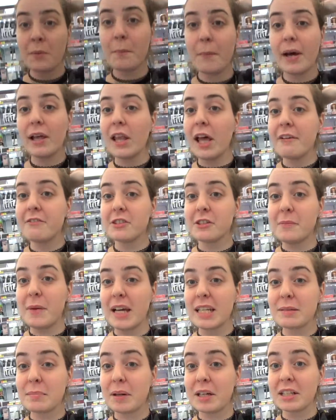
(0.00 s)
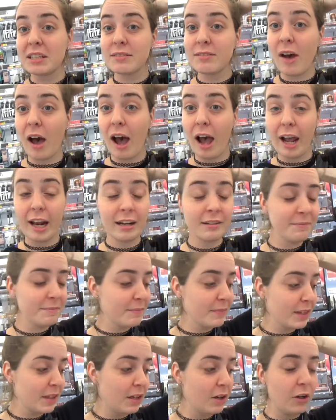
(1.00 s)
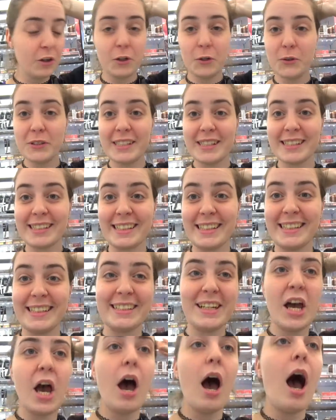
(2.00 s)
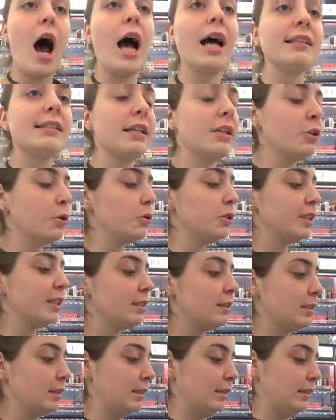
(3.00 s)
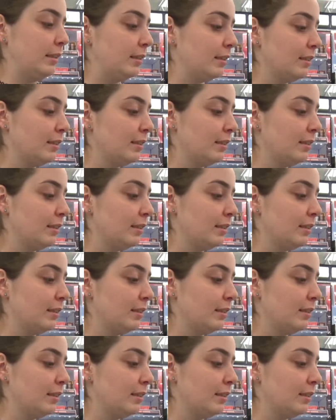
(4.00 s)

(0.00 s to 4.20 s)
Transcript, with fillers: My life's a mess, but it's fine. Oh, whose isn't? I said whose isn't?